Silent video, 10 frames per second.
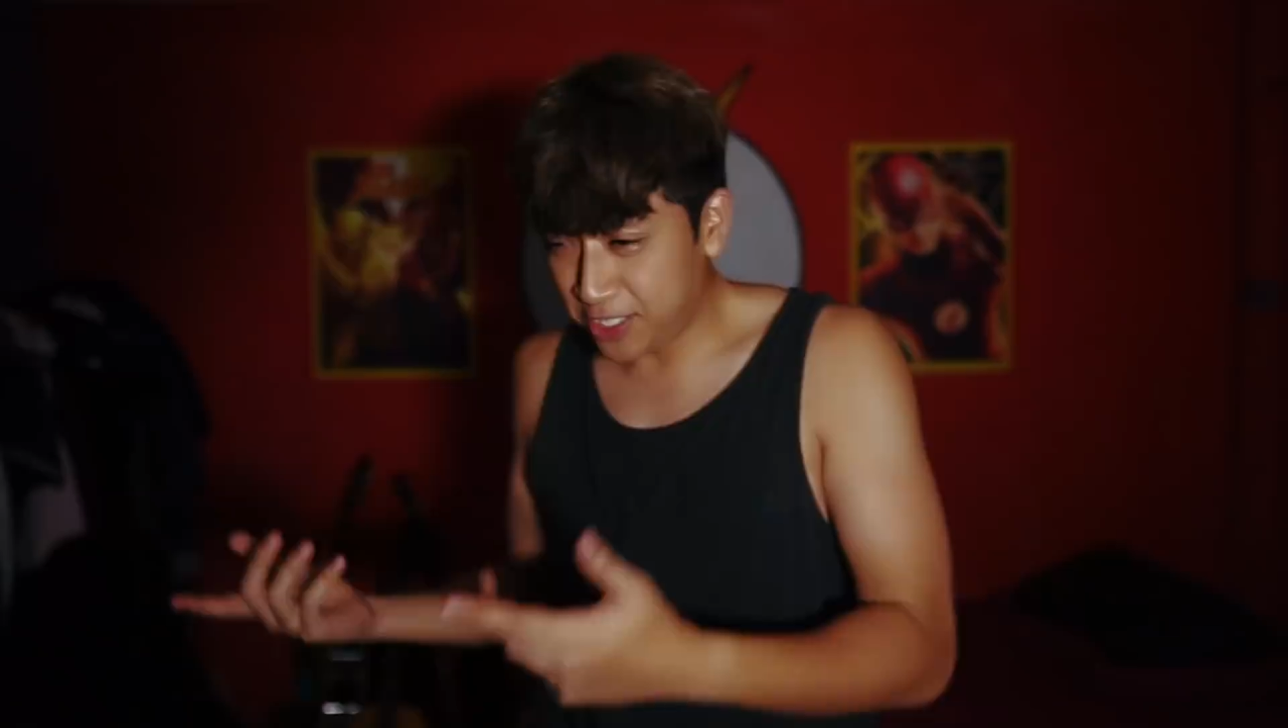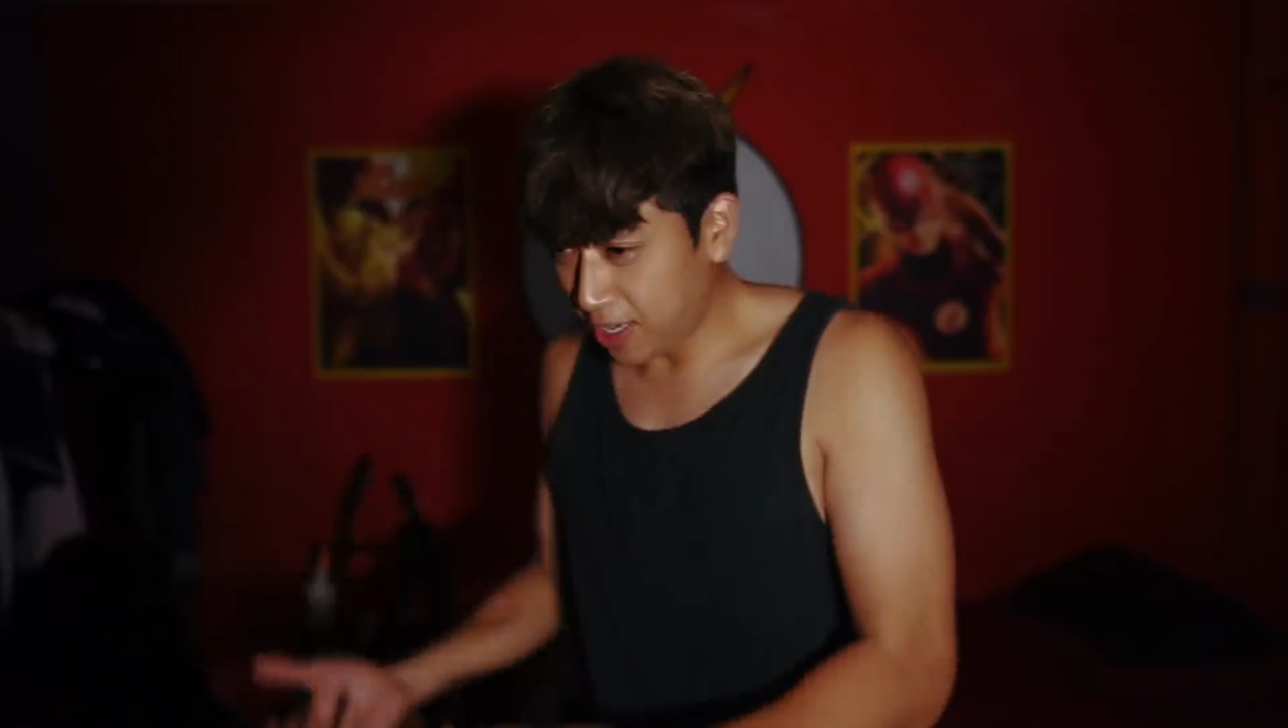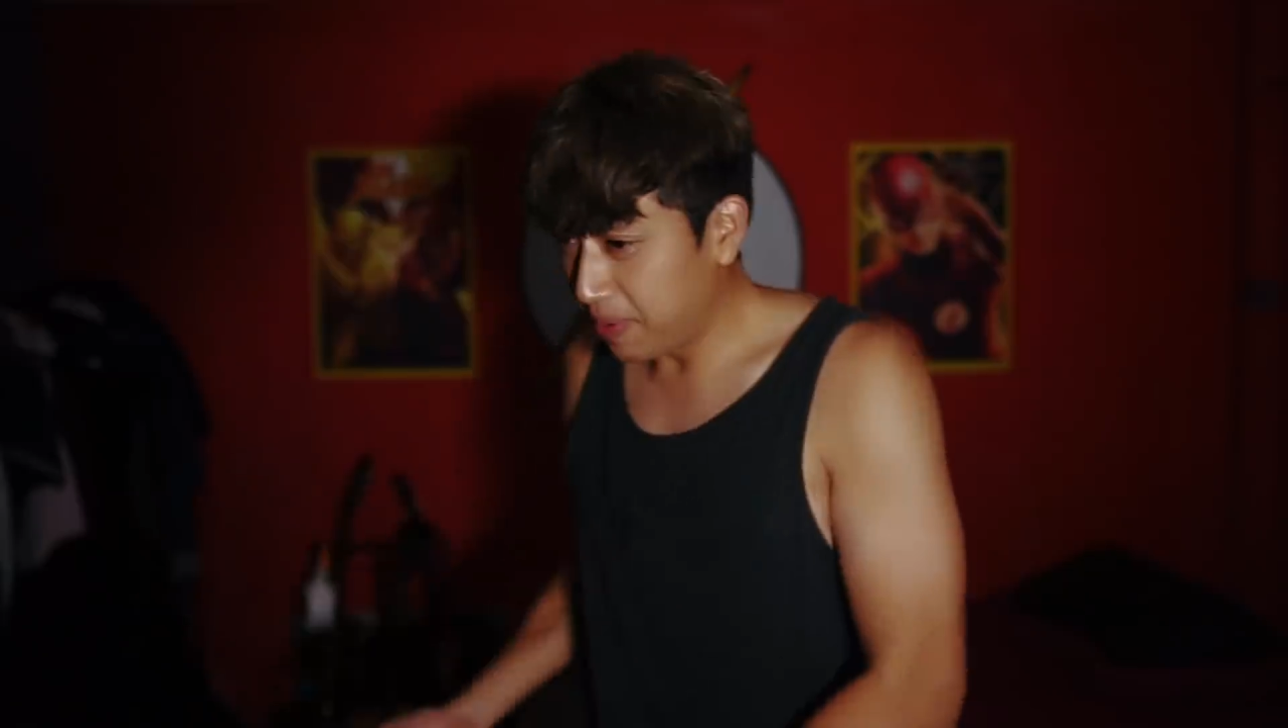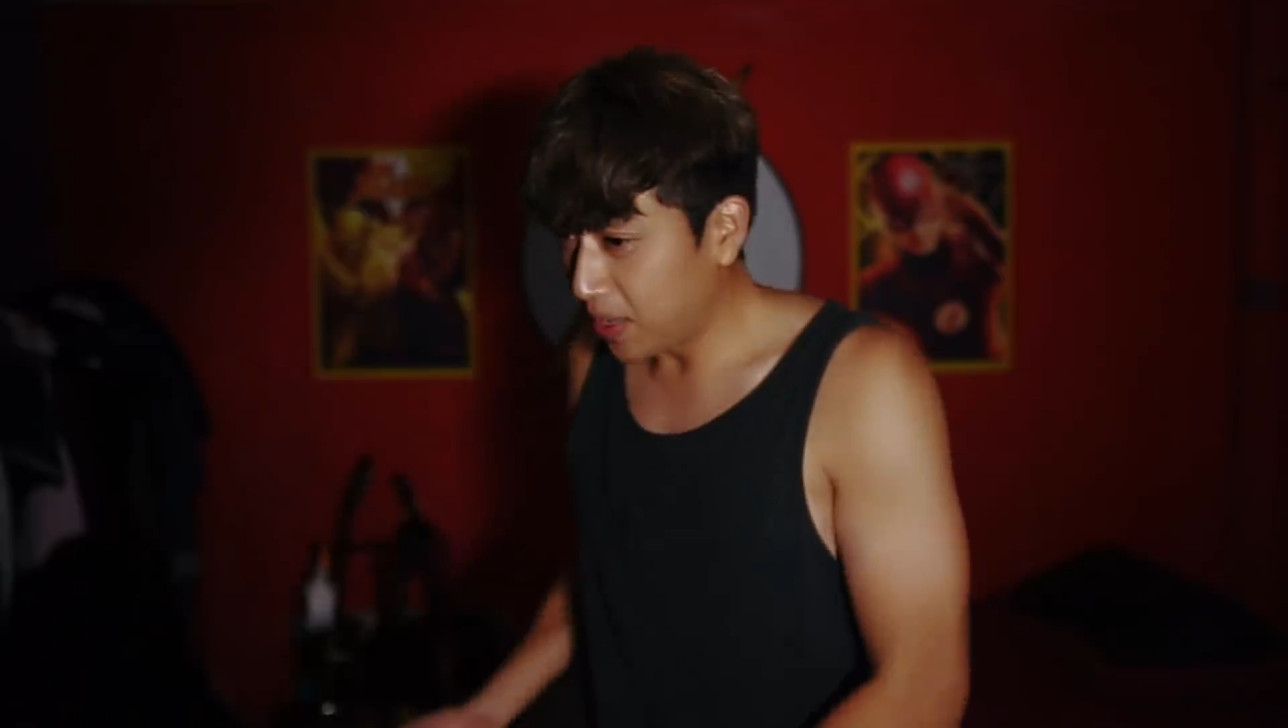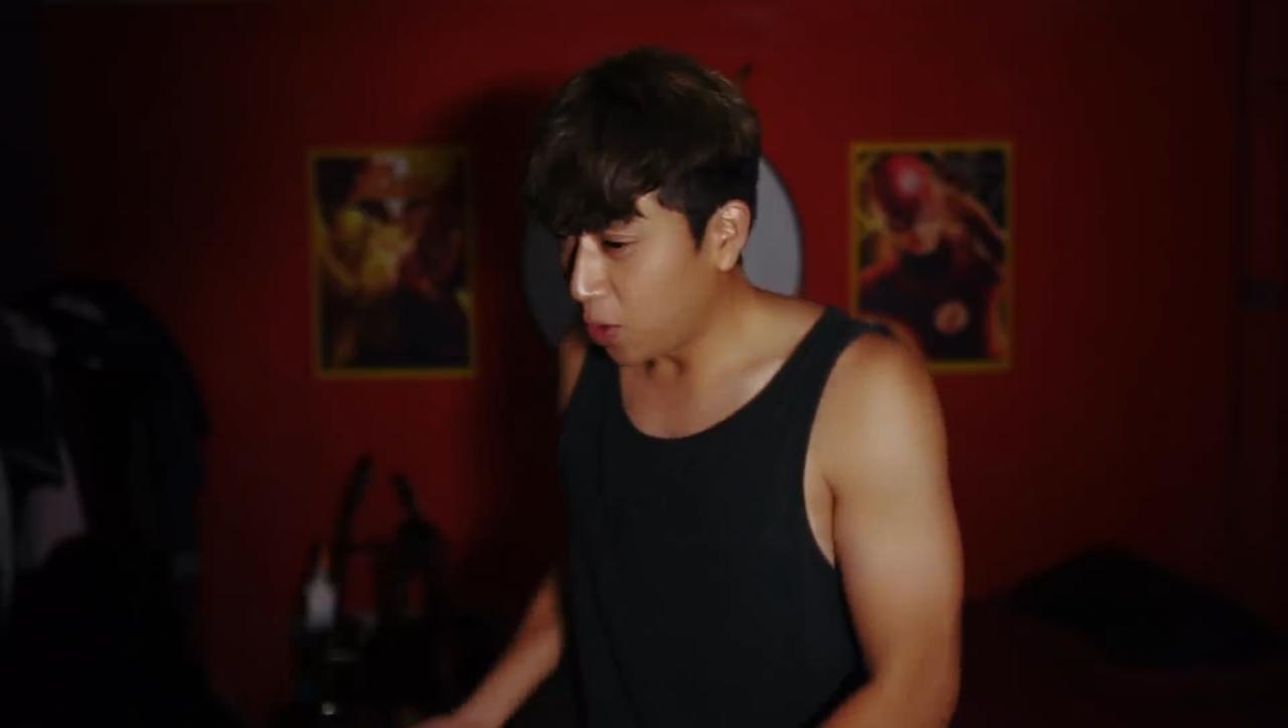
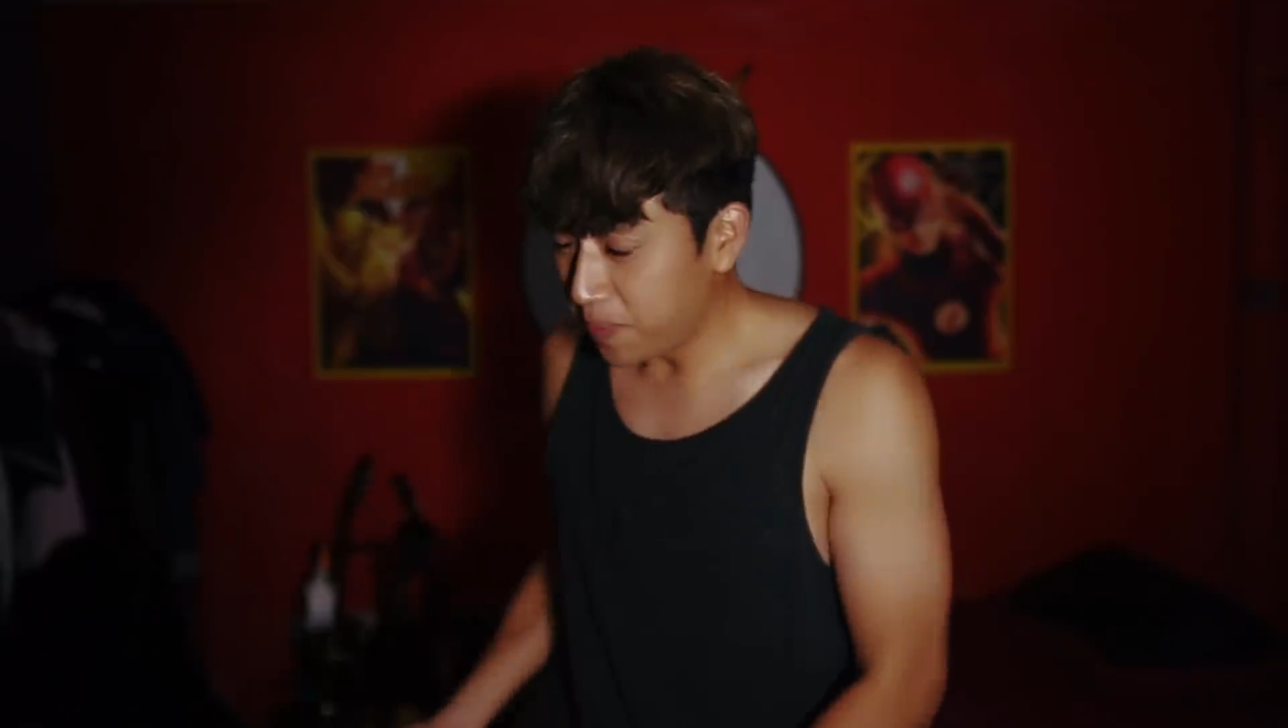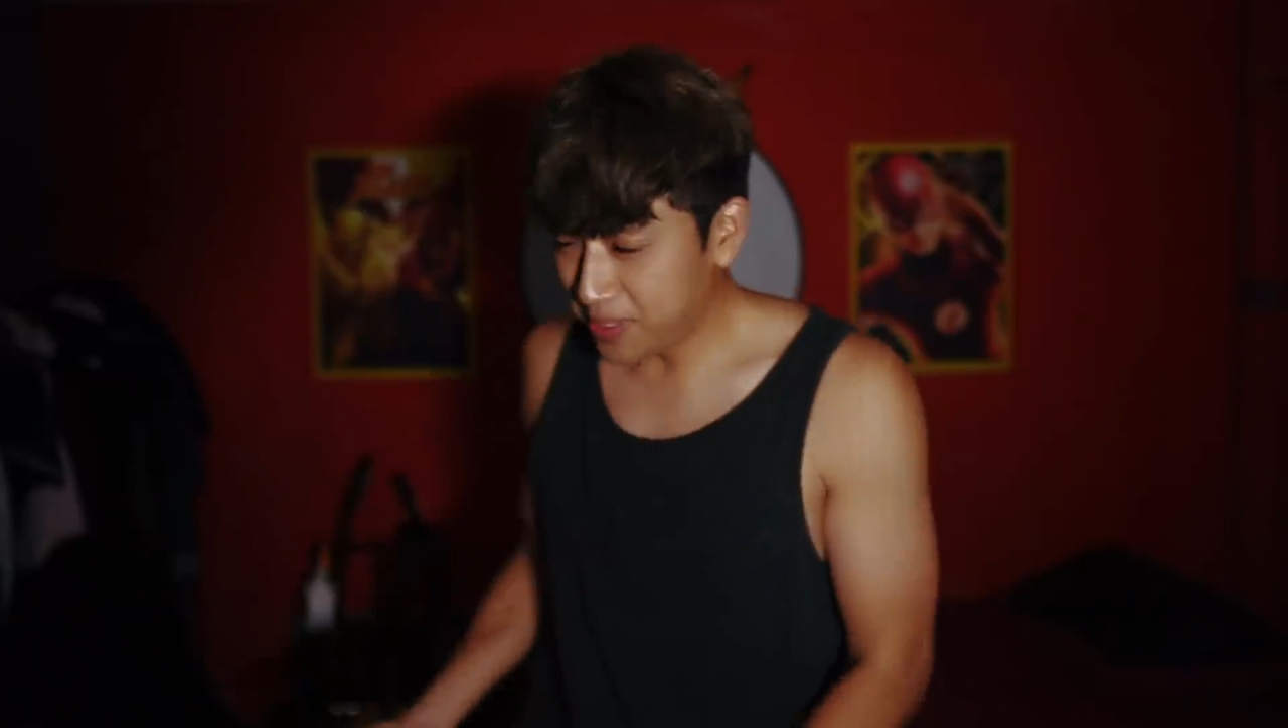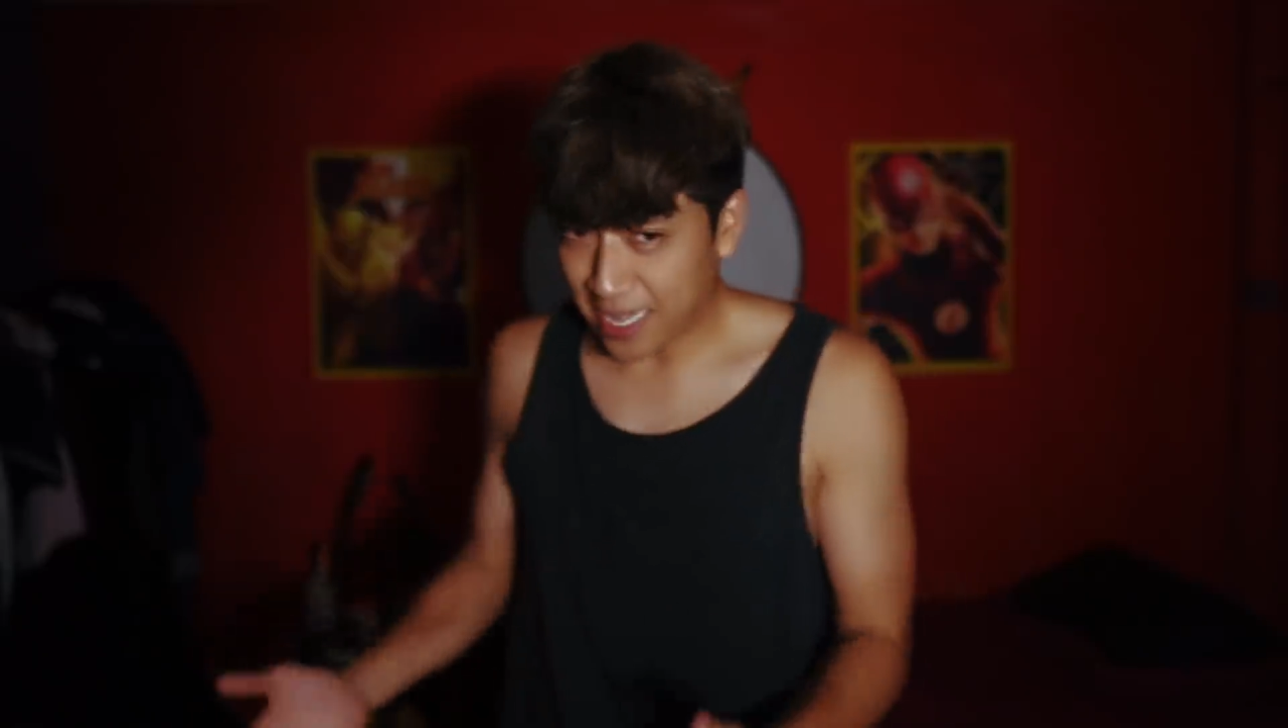Jumping ropes